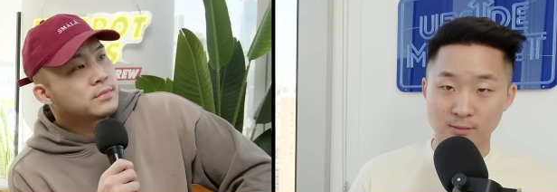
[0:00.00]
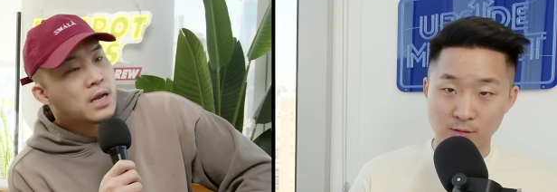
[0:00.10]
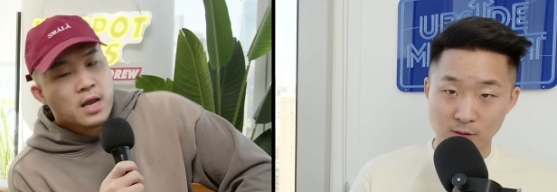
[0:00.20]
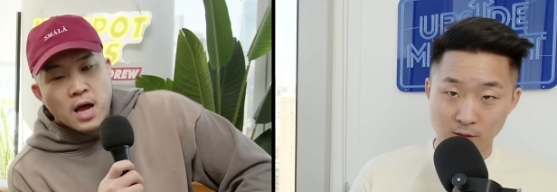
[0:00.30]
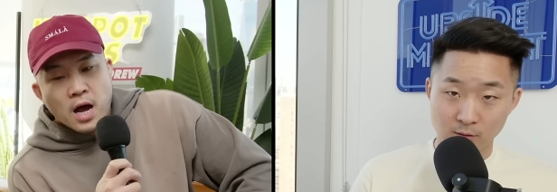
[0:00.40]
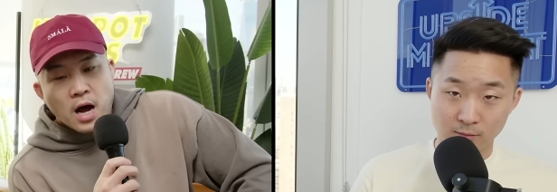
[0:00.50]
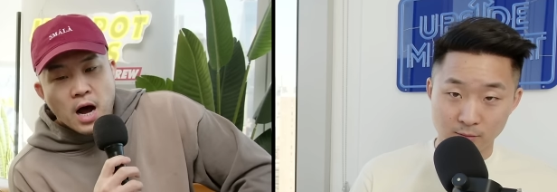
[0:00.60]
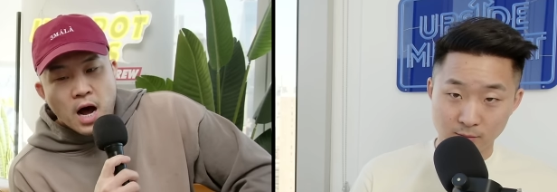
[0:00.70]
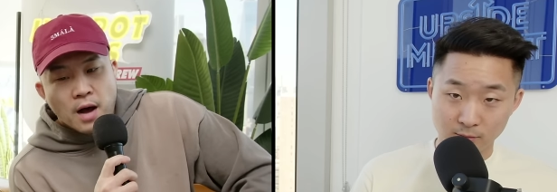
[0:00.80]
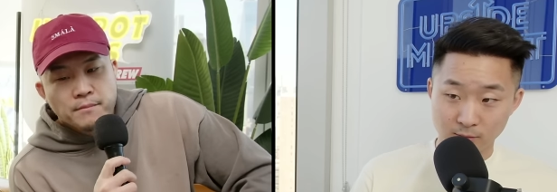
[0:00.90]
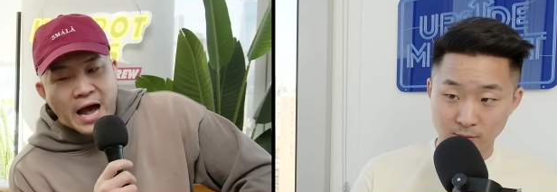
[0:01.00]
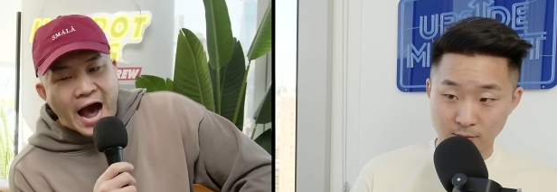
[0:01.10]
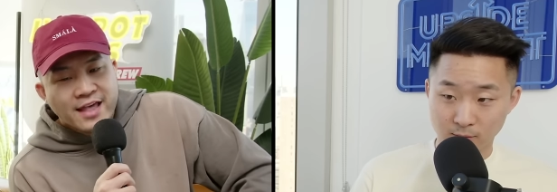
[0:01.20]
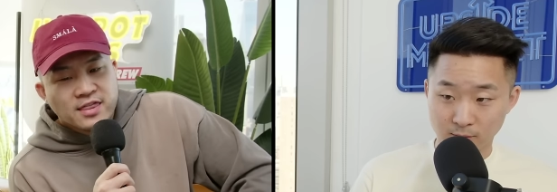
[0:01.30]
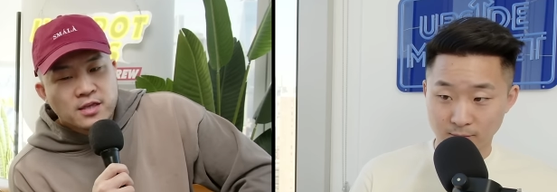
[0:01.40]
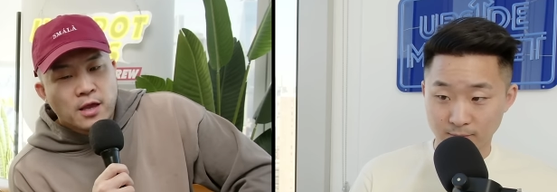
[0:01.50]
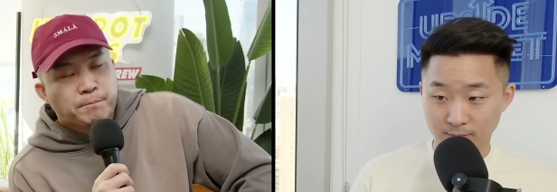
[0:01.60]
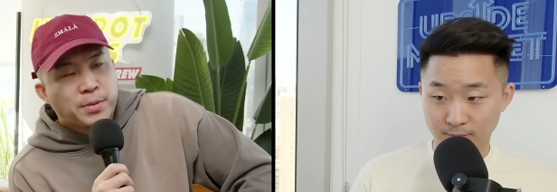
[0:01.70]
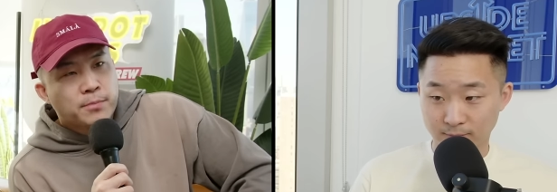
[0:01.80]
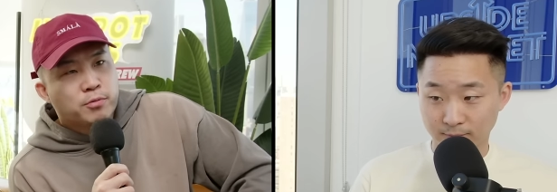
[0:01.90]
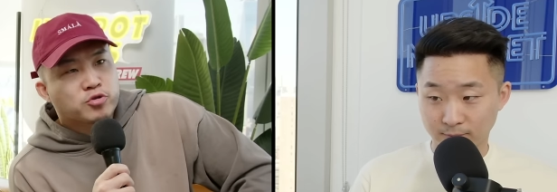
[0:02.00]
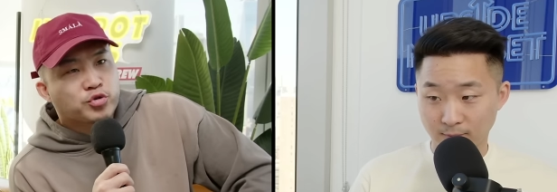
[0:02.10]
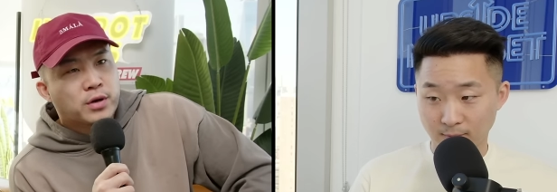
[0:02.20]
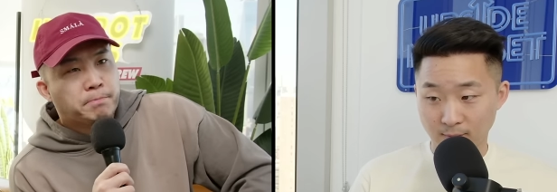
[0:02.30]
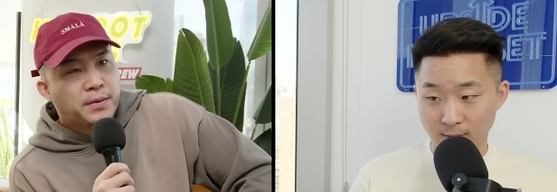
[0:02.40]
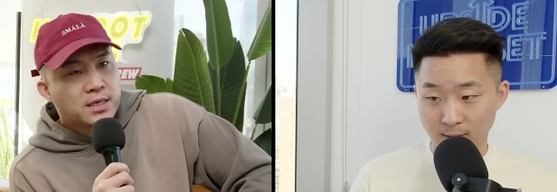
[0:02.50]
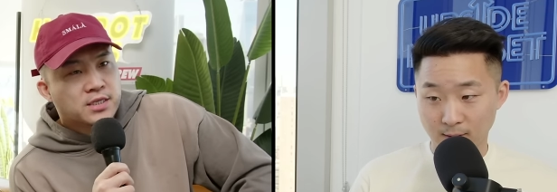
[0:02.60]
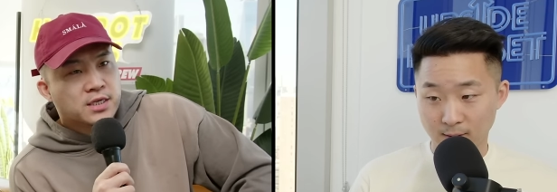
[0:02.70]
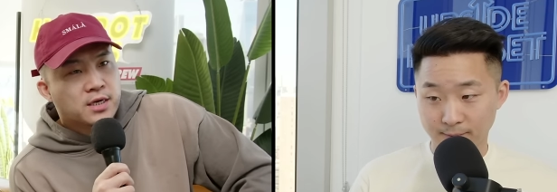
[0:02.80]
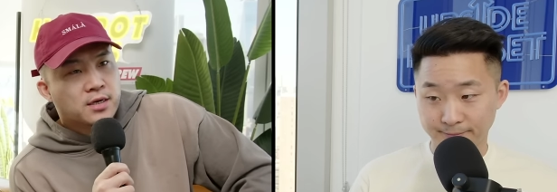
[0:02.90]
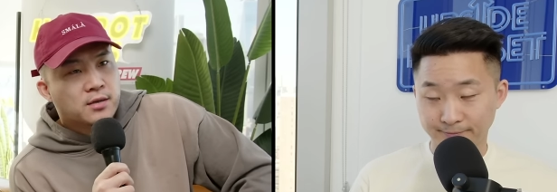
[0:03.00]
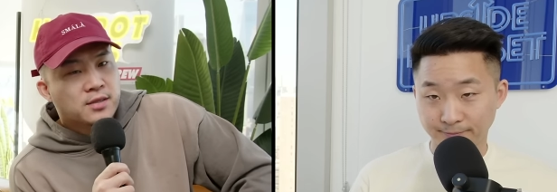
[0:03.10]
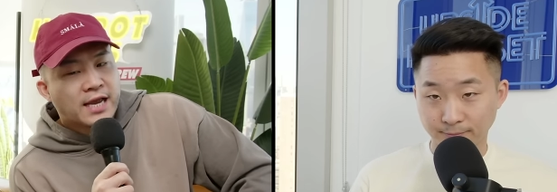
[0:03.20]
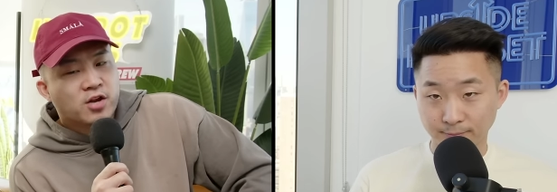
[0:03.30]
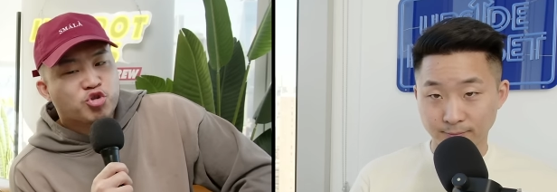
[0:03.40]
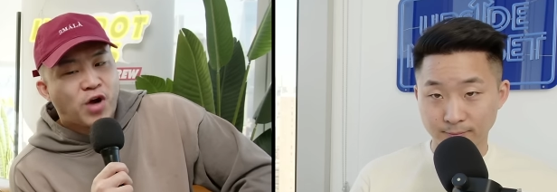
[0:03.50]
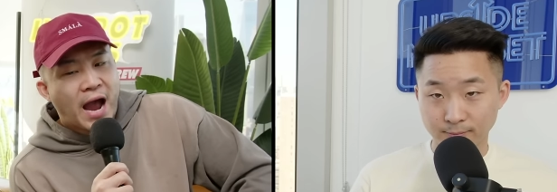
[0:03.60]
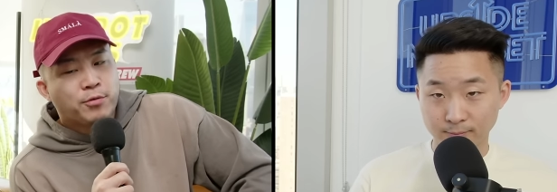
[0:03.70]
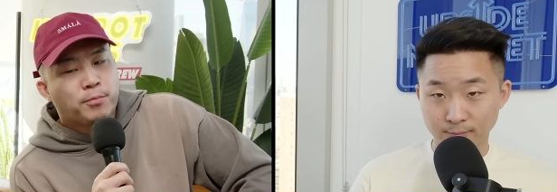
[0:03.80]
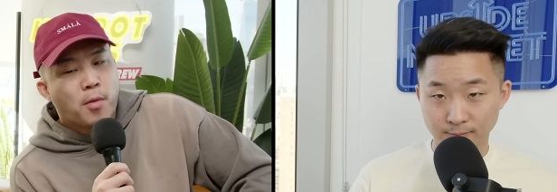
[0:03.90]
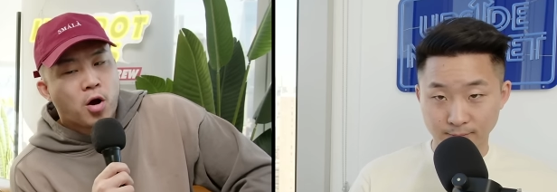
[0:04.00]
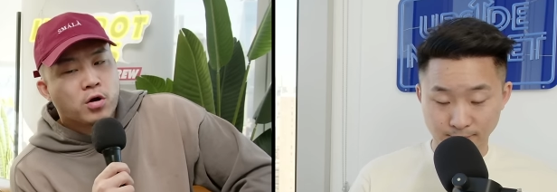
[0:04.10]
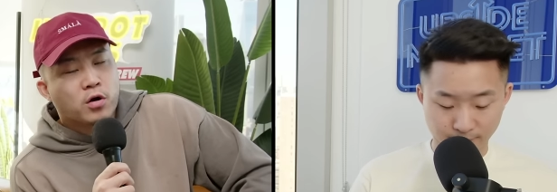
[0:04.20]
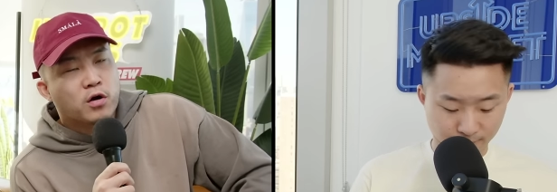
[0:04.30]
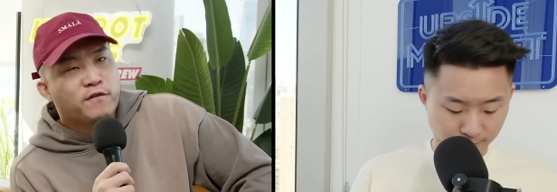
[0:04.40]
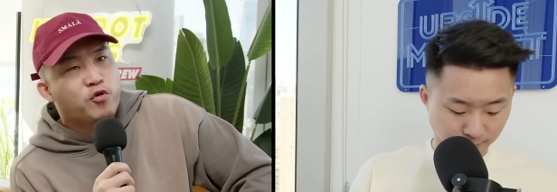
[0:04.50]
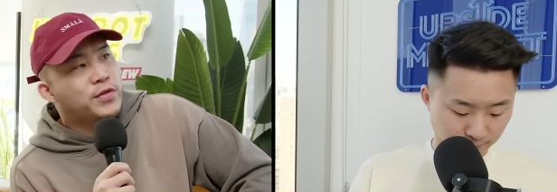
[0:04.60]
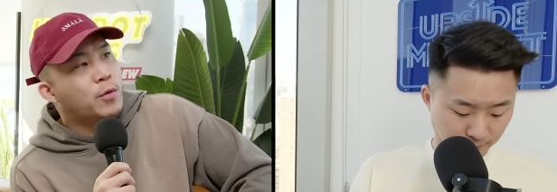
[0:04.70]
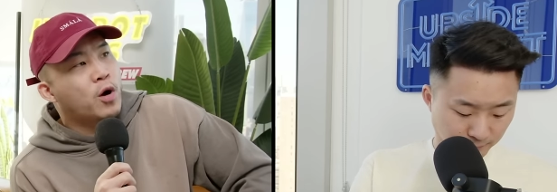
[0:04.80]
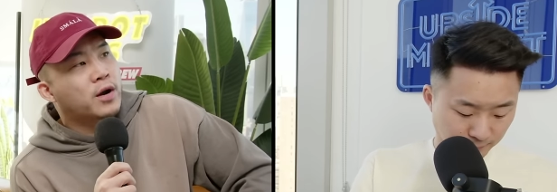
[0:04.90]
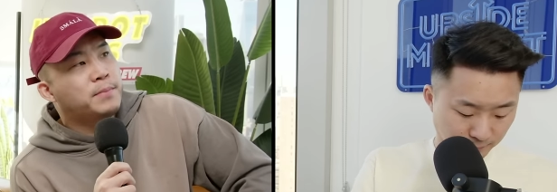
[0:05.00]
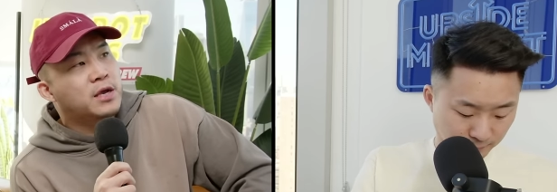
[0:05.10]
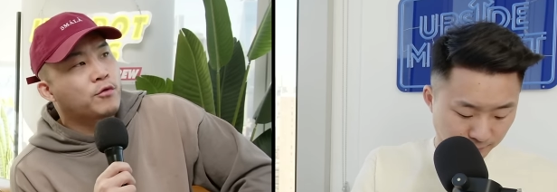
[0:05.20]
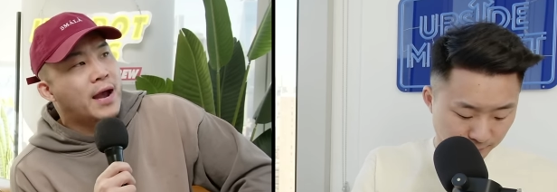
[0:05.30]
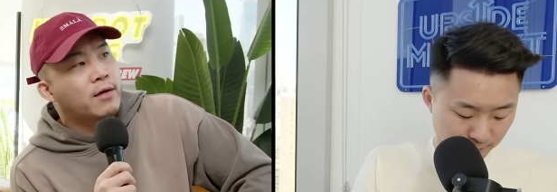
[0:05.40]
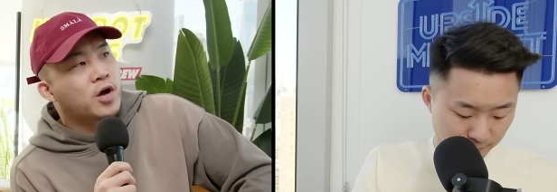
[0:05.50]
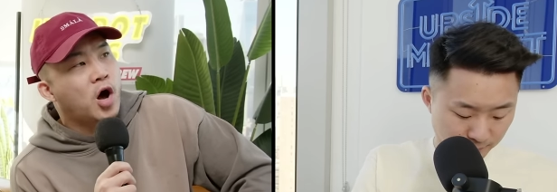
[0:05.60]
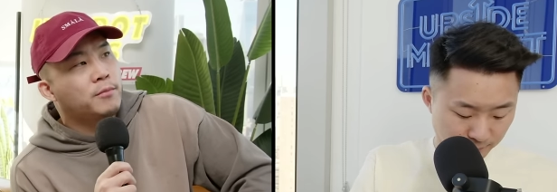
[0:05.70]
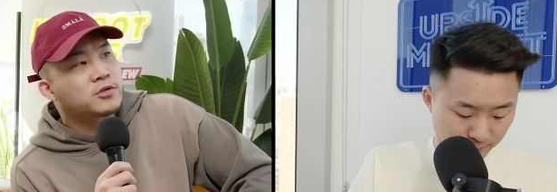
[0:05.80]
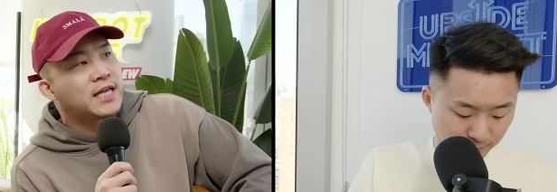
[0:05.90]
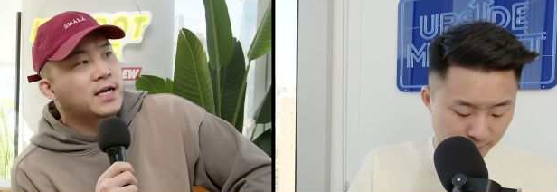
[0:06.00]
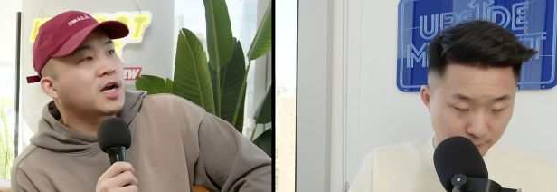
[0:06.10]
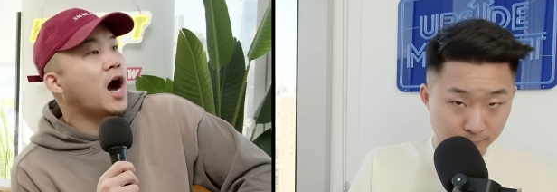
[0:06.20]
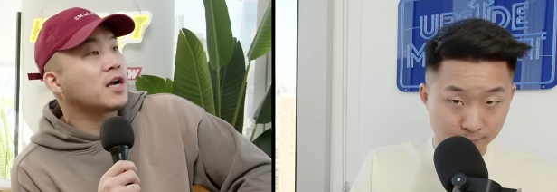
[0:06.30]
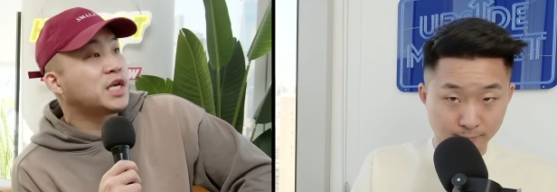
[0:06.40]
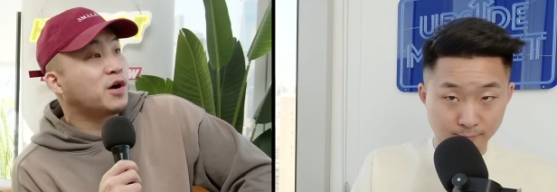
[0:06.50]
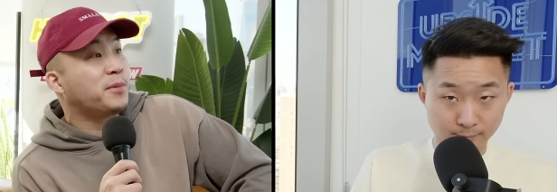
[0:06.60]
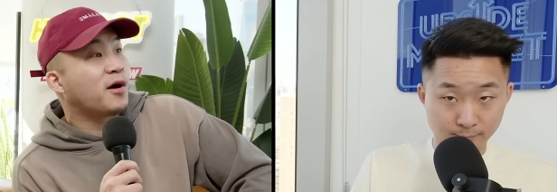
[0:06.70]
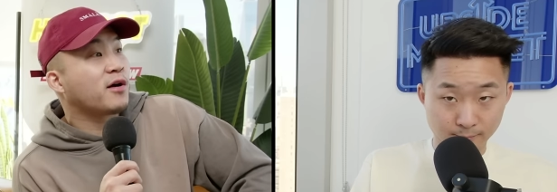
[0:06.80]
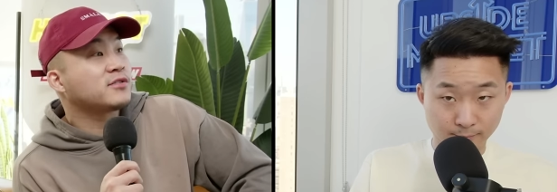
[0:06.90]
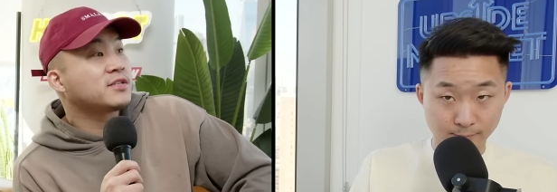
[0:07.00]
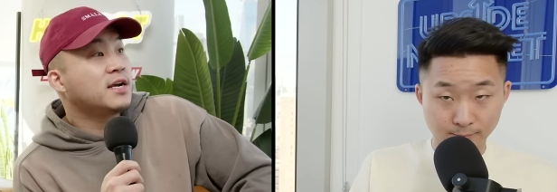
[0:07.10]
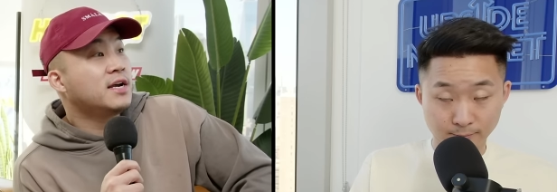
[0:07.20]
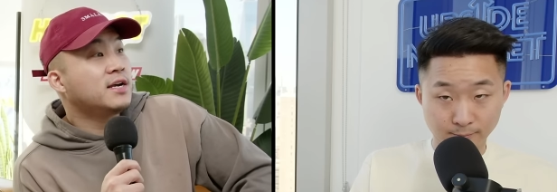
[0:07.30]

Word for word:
Speaker 1: So, um, I think that people treat pizza like a tribal marker of who they want to be around, almost like cocktail bars.